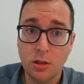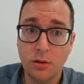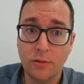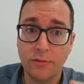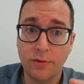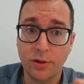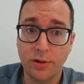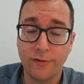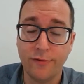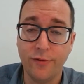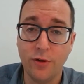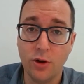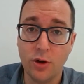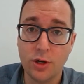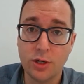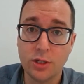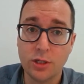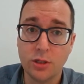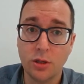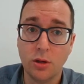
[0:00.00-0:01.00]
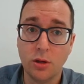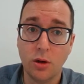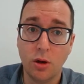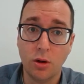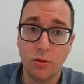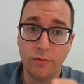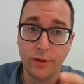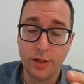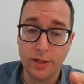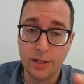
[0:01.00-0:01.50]
for the first
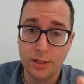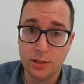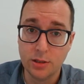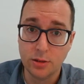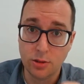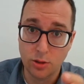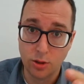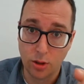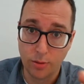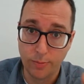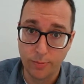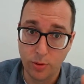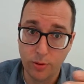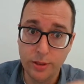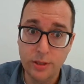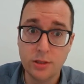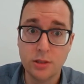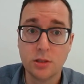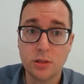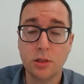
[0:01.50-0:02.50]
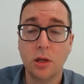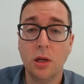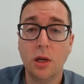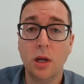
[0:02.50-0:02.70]
of these dot points